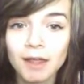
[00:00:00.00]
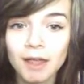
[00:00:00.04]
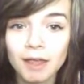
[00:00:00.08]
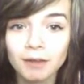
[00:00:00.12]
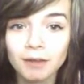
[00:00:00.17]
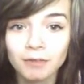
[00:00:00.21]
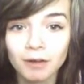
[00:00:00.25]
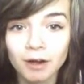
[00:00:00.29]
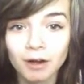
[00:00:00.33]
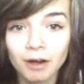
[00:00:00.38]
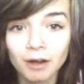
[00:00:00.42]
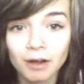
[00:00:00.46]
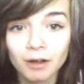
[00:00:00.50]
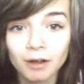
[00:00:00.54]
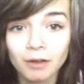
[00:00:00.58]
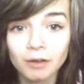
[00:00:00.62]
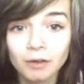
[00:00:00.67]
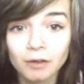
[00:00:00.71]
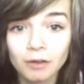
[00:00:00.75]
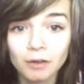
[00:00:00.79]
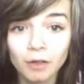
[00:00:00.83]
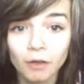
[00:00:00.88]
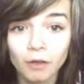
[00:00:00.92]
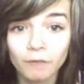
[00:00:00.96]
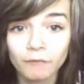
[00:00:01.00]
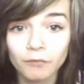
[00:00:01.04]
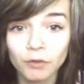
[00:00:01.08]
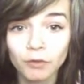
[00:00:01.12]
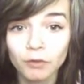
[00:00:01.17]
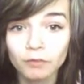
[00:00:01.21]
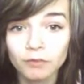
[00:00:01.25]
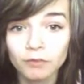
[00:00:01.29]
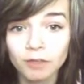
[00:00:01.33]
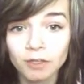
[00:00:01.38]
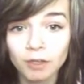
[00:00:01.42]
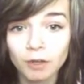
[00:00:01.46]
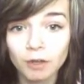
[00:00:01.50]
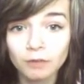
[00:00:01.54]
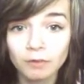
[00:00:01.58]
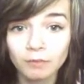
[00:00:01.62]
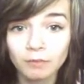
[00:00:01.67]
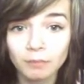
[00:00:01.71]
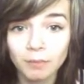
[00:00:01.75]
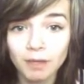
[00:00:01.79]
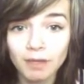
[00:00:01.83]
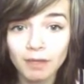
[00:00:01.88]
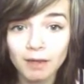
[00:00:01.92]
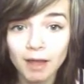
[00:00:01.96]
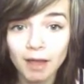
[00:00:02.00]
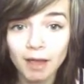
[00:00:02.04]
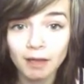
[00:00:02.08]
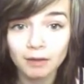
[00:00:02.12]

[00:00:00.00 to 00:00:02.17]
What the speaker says: Here are a few videos of me and